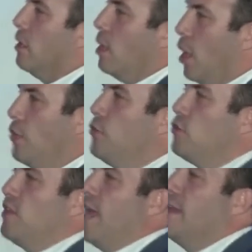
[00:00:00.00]

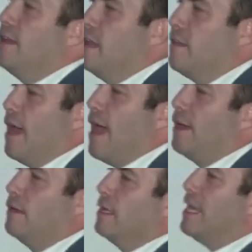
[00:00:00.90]
understanding
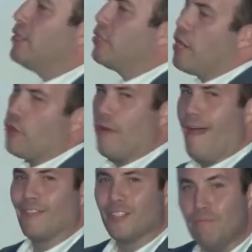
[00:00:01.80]
that each
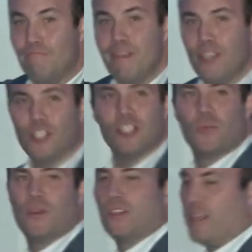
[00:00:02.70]
aircraft is mission
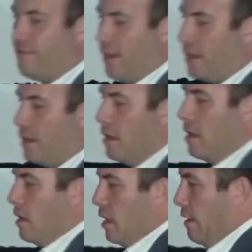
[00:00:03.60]
specific.
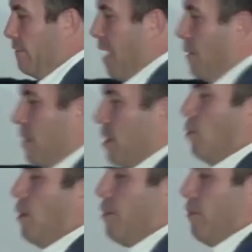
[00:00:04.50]
If I'm in a
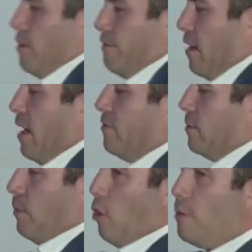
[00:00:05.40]
135
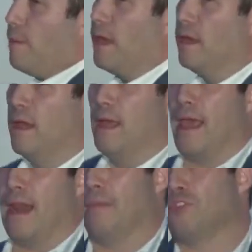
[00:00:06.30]
department
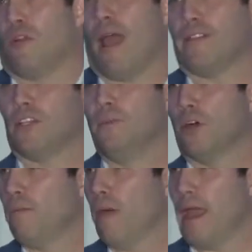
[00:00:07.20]
and I'm trying to
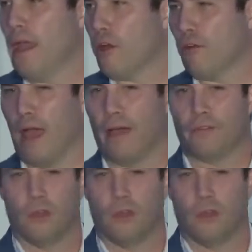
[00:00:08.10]
book my aircraft,